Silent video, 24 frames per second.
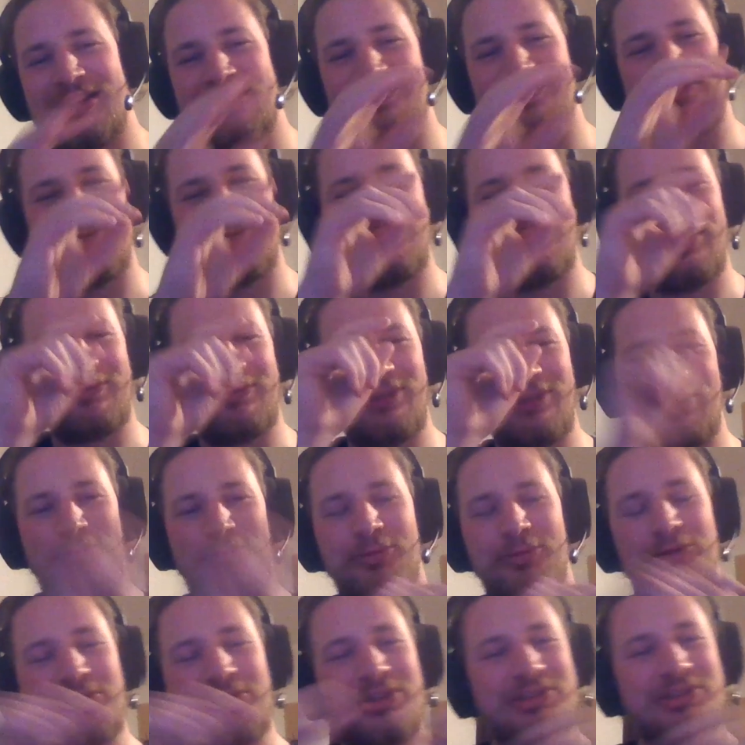if I
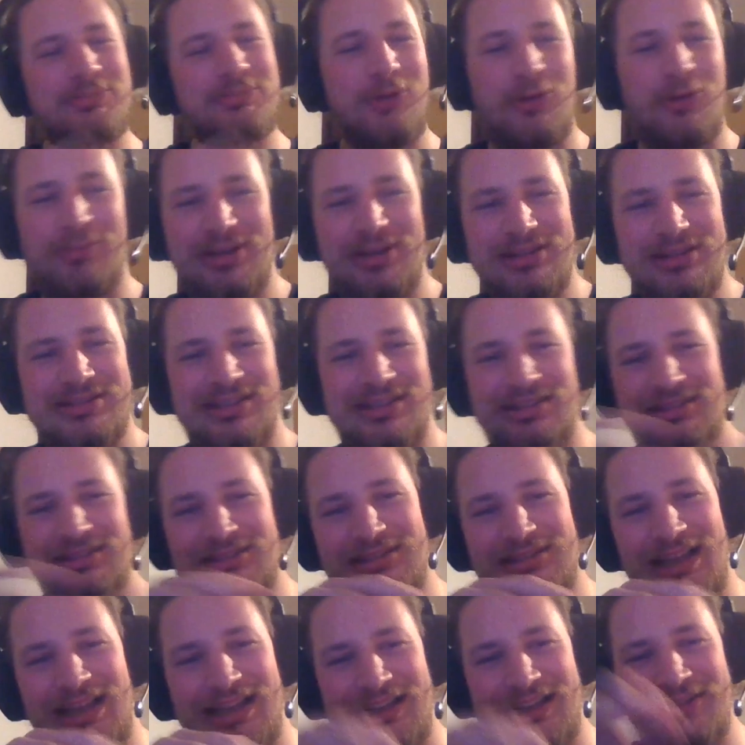put these moments
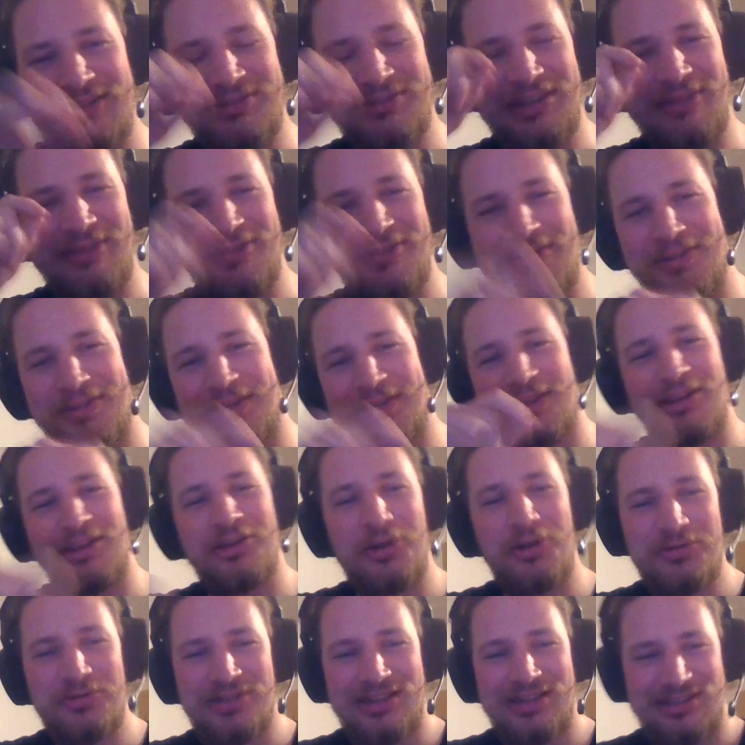in, like, if everything
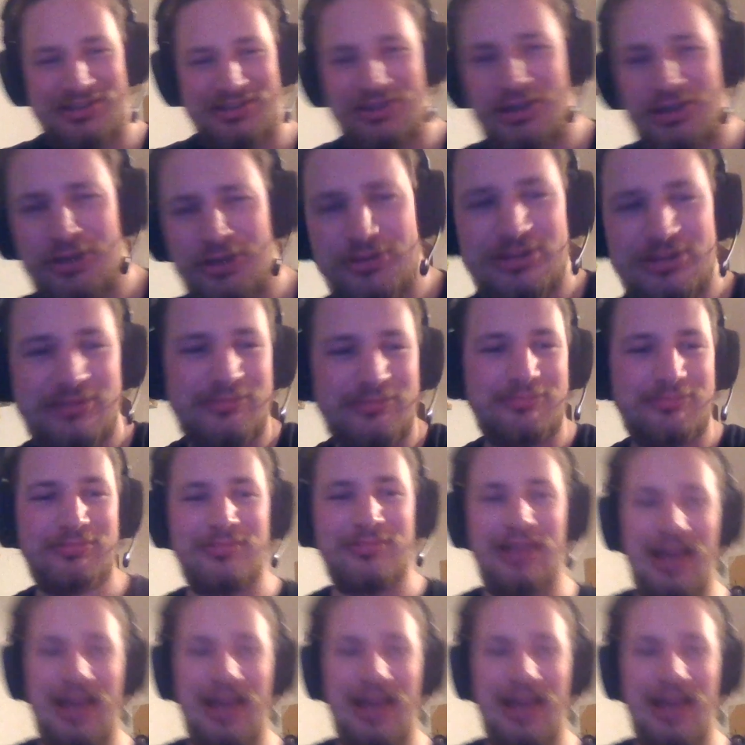goes as it goes,